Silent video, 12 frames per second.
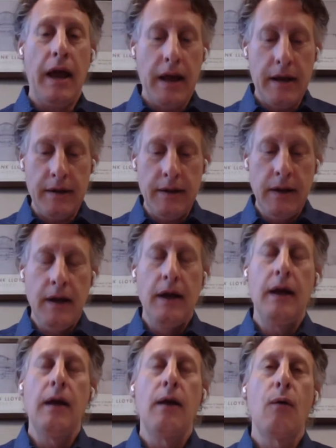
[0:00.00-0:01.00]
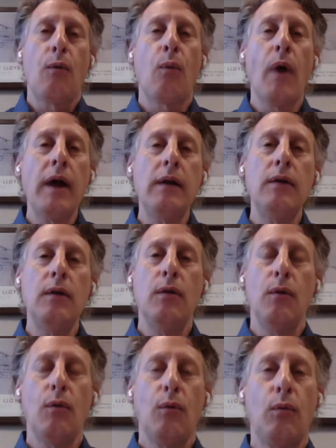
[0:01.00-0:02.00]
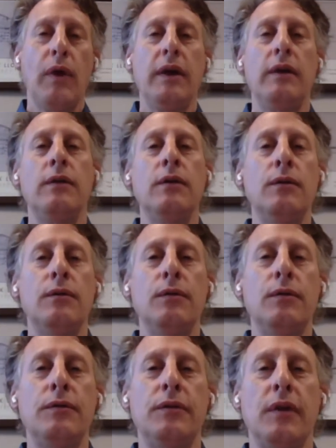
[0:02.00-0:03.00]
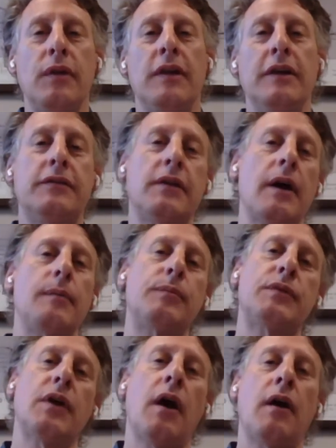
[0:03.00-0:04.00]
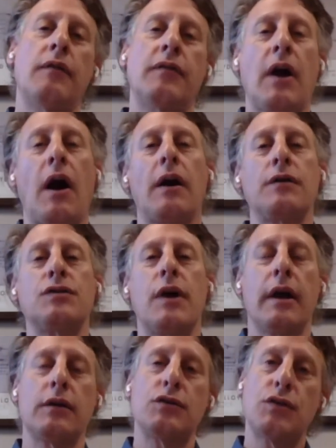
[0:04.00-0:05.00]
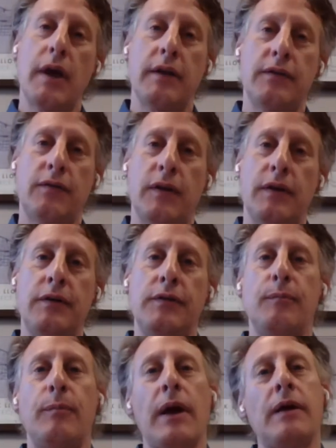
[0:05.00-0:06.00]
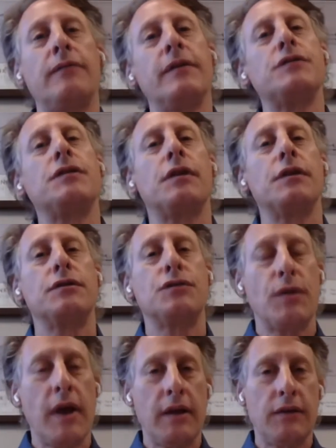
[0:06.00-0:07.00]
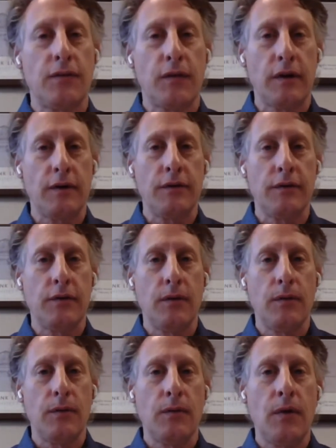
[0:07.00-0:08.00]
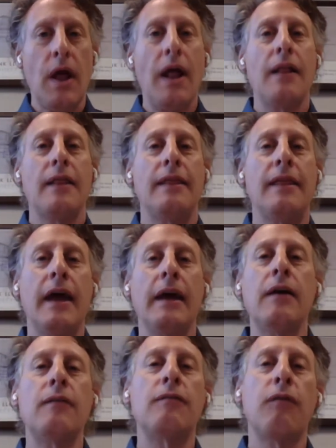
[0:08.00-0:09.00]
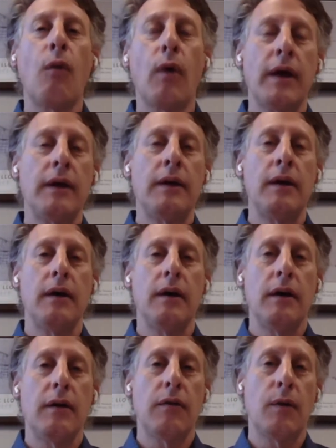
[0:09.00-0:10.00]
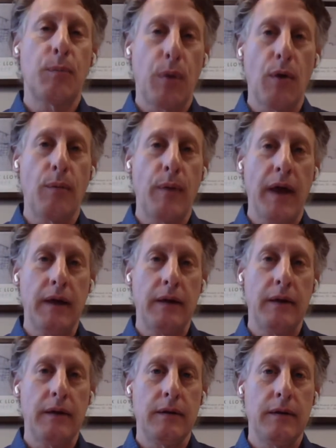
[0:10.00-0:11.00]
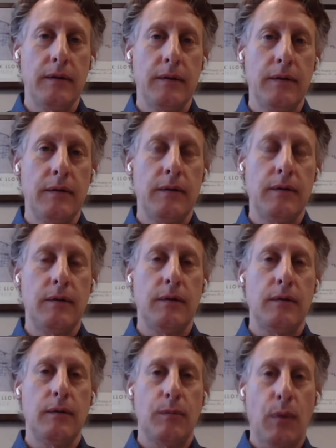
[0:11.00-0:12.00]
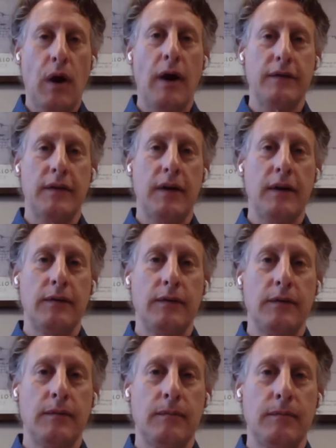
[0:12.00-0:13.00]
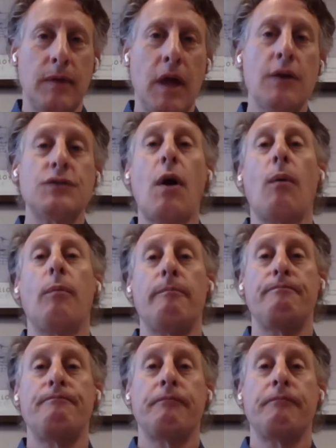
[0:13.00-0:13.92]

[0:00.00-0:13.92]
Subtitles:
And when we use these types of contract transfers, beneficiary transfers, they avoid the probate process. So,